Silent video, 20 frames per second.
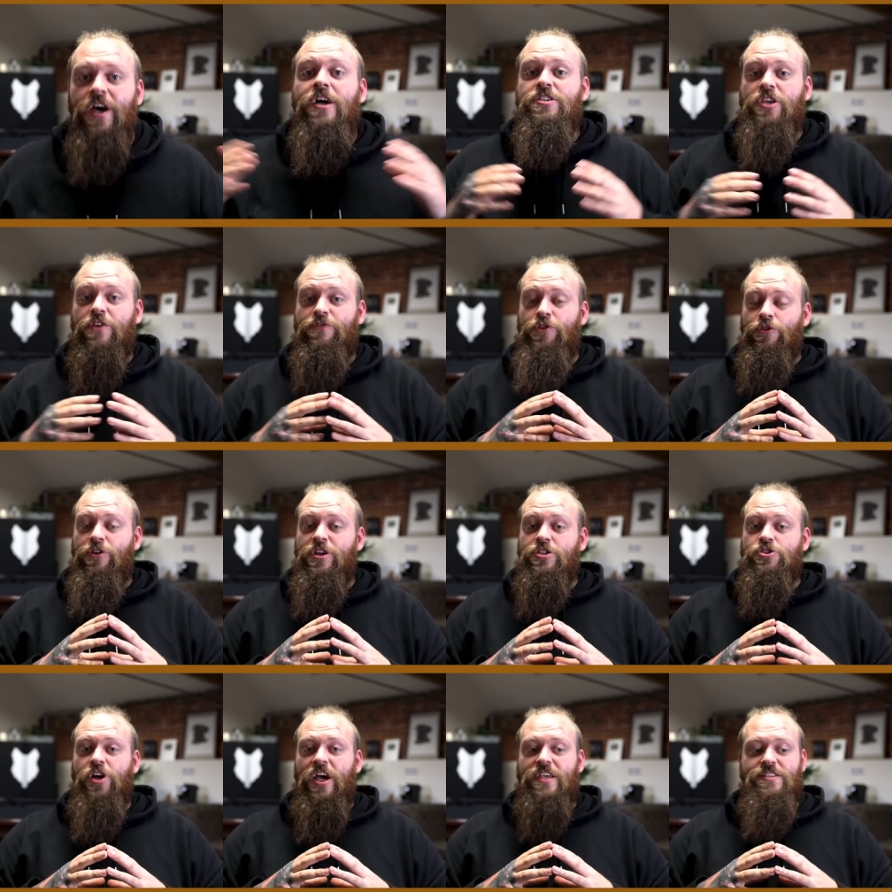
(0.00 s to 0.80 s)
So if you're
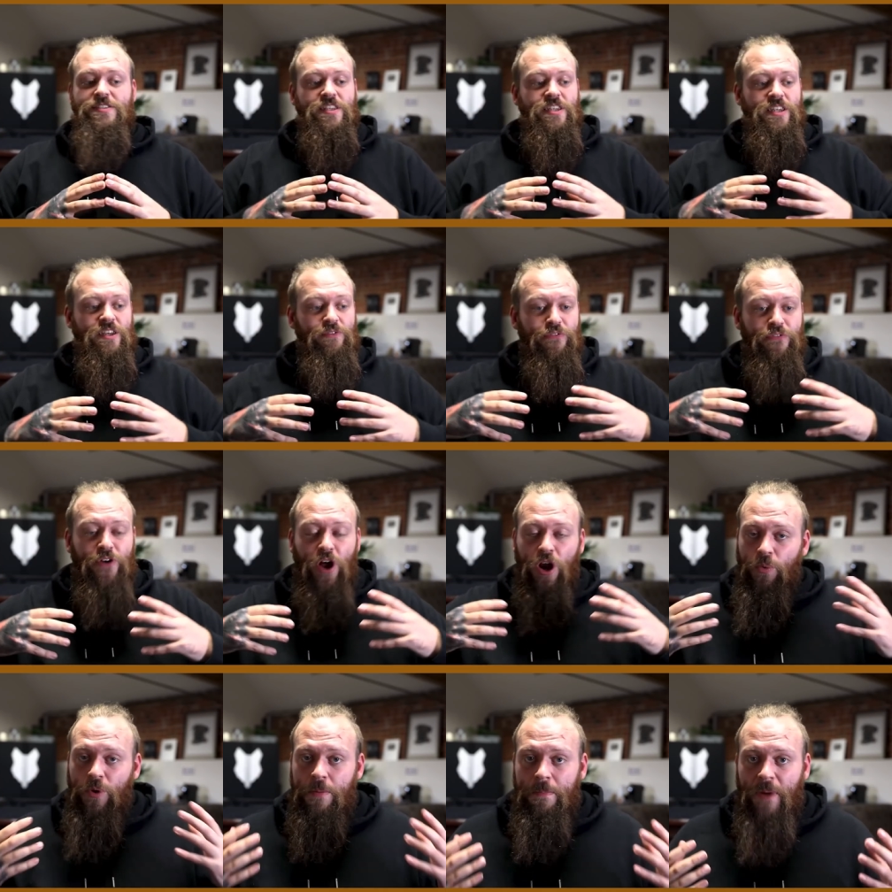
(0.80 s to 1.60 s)
interested in
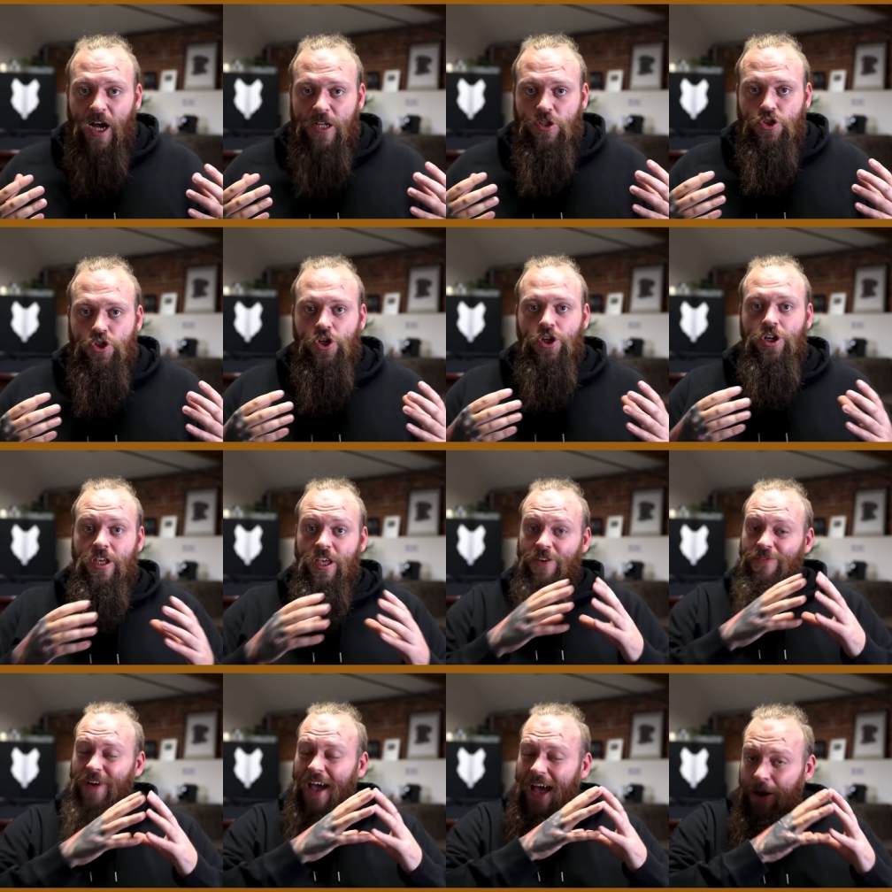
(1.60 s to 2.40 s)
following my journey
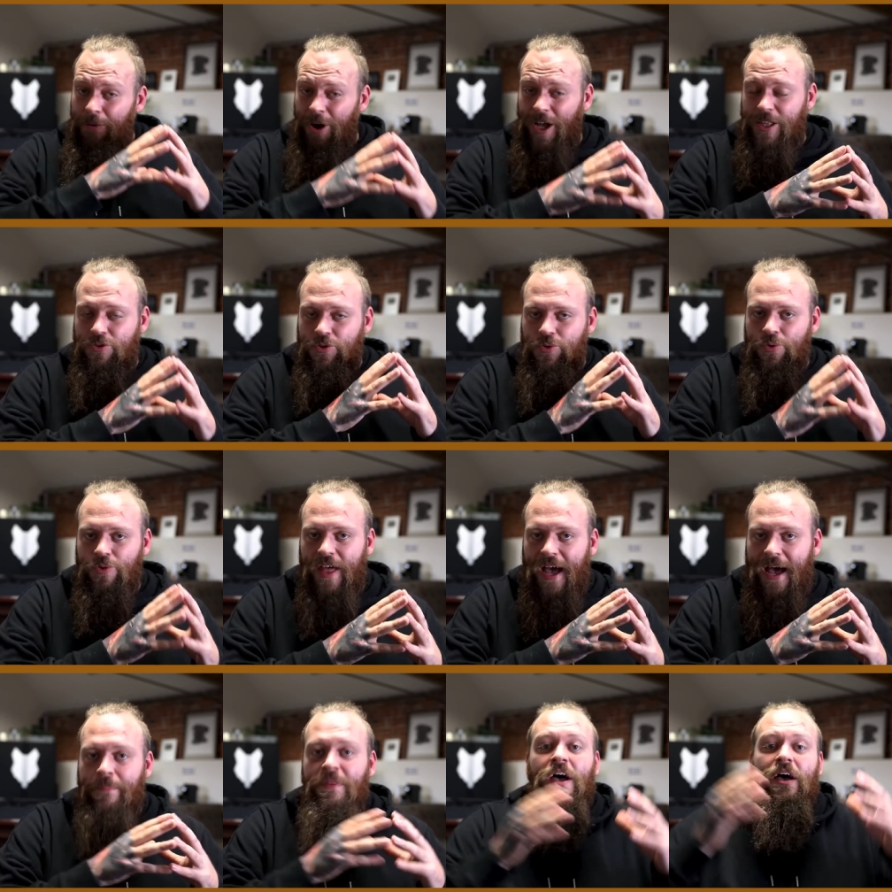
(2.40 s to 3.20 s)
of how I do
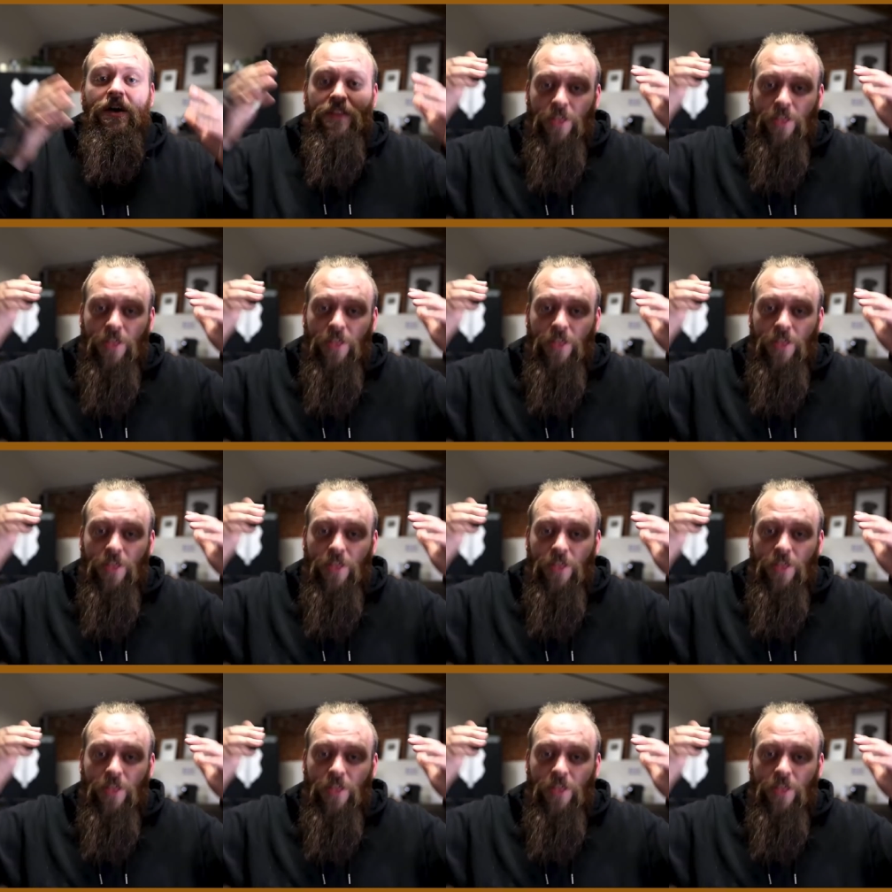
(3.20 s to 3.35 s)
that,